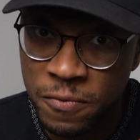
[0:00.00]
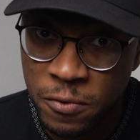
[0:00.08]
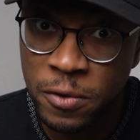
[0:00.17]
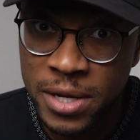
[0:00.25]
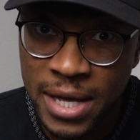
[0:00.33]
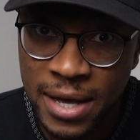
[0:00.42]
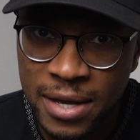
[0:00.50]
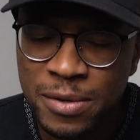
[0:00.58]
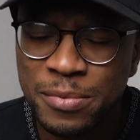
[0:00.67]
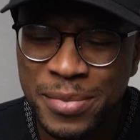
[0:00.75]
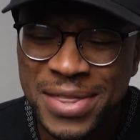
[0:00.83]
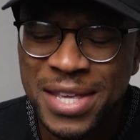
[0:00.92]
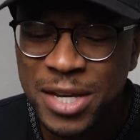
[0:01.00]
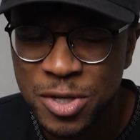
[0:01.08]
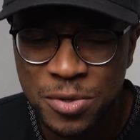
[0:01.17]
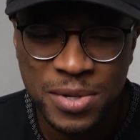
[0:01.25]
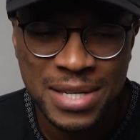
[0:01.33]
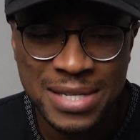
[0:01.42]
4K, but the
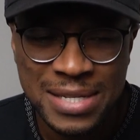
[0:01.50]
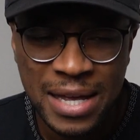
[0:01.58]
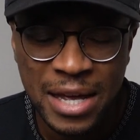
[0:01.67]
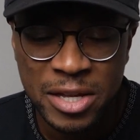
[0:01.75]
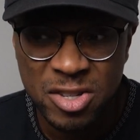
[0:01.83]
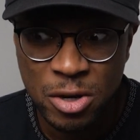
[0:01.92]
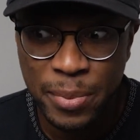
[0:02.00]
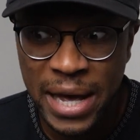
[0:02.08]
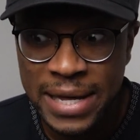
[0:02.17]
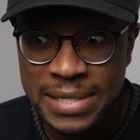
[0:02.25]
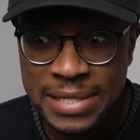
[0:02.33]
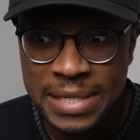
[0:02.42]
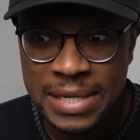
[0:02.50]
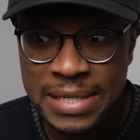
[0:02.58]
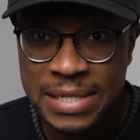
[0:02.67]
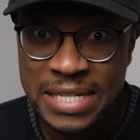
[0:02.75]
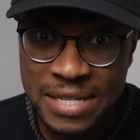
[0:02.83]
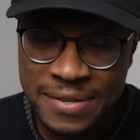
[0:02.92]
issue is Topaz
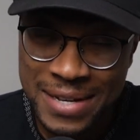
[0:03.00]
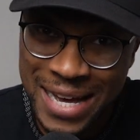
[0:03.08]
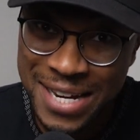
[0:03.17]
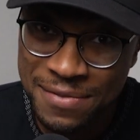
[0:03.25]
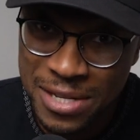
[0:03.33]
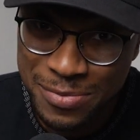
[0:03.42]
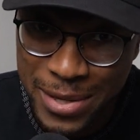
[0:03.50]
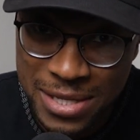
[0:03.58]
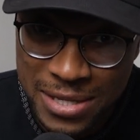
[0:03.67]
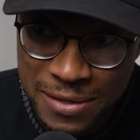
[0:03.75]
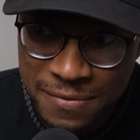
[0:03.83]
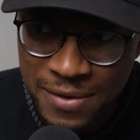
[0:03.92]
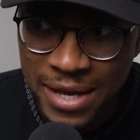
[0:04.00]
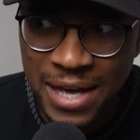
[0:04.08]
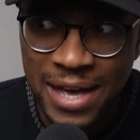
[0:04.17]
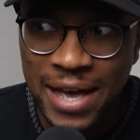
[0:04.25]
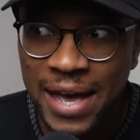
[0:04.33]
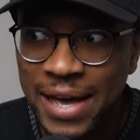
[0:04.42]
is still kind of expensive
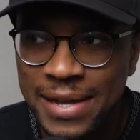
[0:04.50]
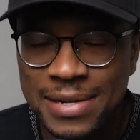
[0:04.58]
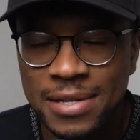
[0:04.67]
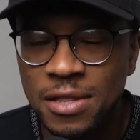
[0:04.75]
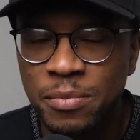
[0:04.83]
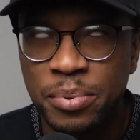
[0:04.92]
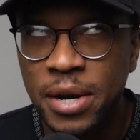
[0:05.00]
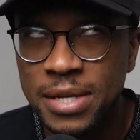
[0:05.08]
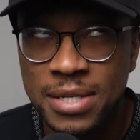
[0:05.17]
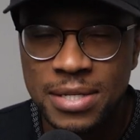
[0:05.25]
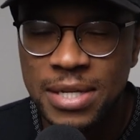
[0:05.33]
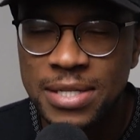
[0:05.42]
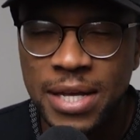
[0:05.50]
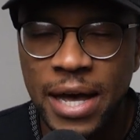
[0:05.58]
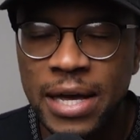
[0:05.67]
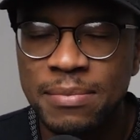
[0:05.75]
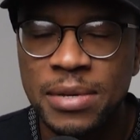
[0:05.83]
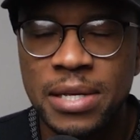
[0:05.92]
and the processing
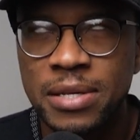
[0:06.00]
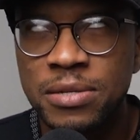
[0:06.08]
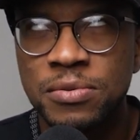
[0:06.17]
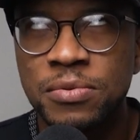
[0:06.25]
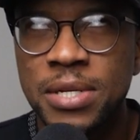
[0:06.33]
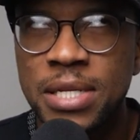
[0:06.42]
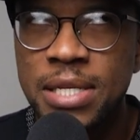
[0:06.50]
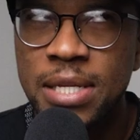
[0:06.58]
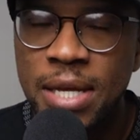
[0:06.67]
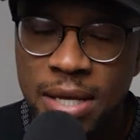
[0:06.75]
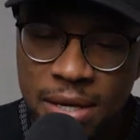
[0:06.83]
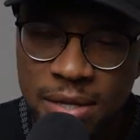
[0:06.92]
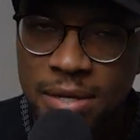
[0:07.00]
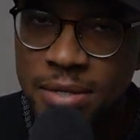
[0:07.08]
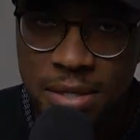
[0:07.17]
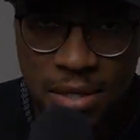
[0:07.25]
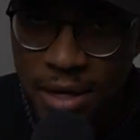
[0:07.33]
time is ridiculously